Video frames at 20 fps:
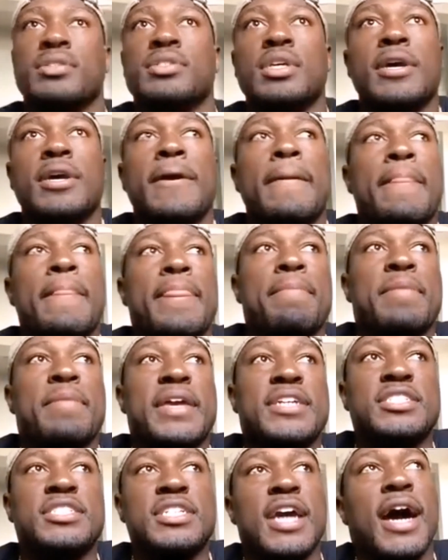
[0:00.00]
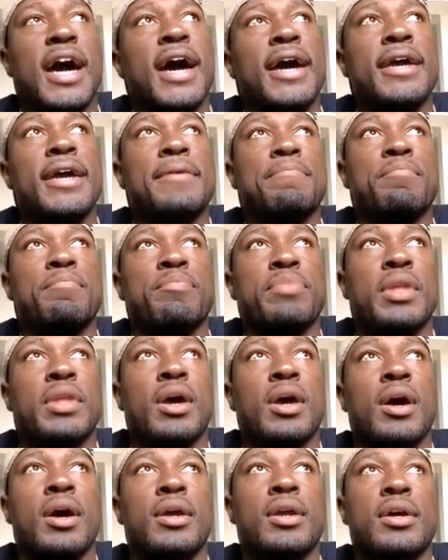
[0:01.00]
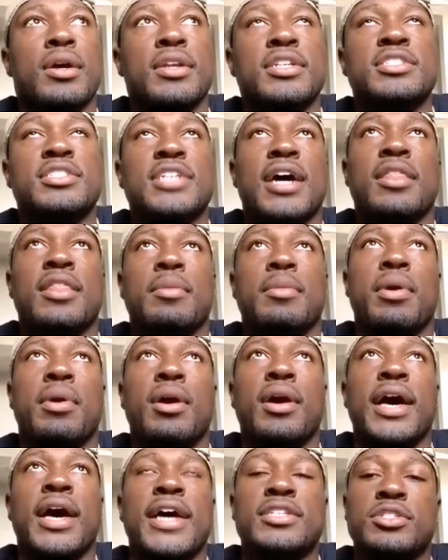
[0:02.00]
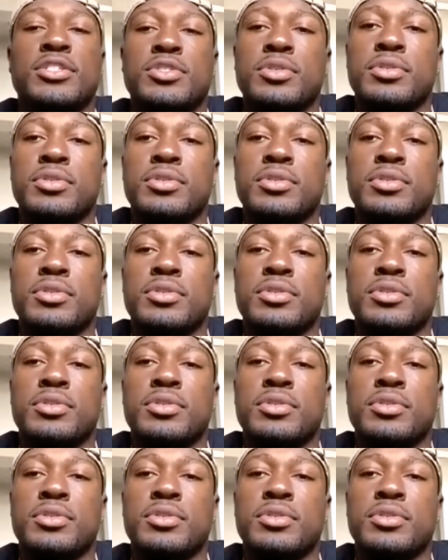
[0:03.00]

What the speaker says: football is each guy on each side of the ball